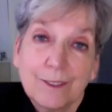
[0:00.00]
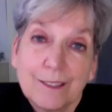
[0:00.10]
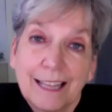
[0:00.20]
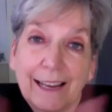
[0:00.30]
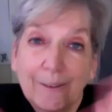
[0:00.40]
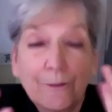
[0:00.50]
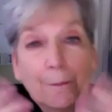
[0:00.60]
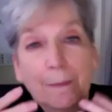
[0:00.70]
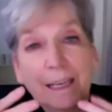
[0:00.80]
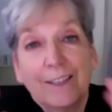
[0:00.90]
That for
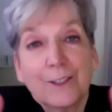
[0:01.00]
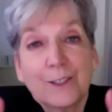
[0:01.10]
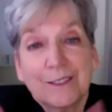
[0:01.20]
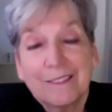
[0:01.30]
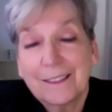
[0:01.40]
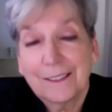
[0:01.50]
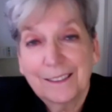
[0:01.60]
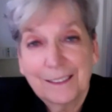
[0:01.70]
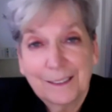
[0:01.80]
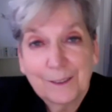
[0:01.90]
me is
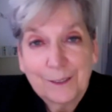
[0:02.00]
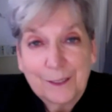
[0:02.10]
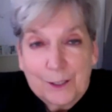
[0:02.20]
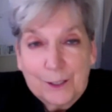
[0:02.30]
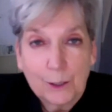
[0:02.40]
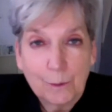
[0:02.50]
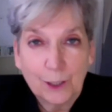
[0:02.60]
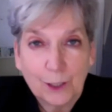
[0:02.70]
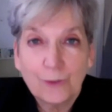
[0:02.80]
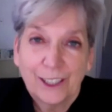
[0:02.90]
so
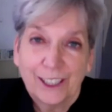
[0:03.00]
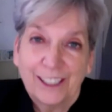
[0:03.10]
much fun.